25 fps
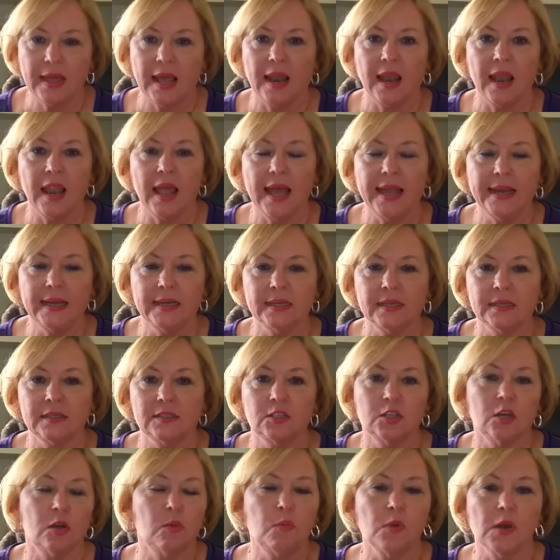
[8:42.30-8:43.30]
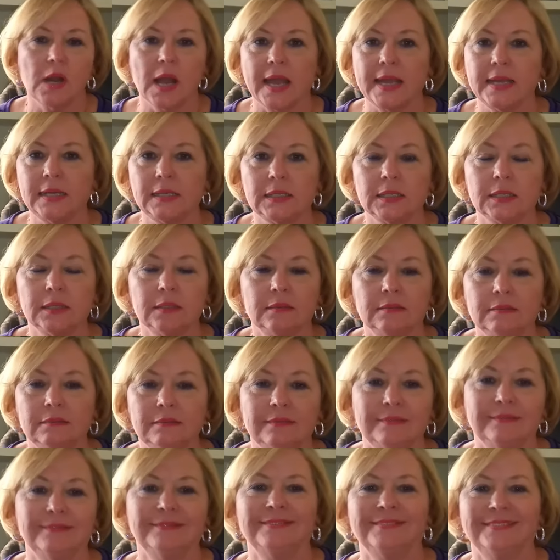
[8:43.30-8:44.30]
light is so bright.
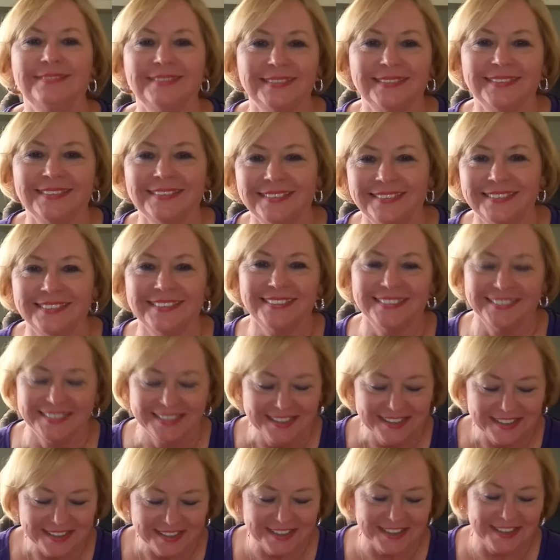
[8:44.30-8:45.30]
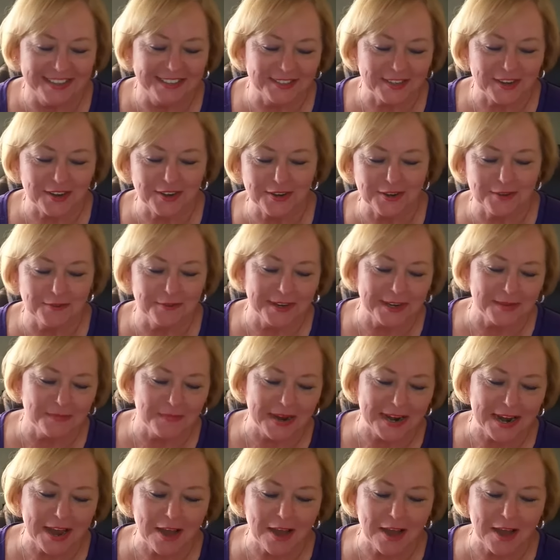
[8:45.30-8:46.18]
It's hard to read my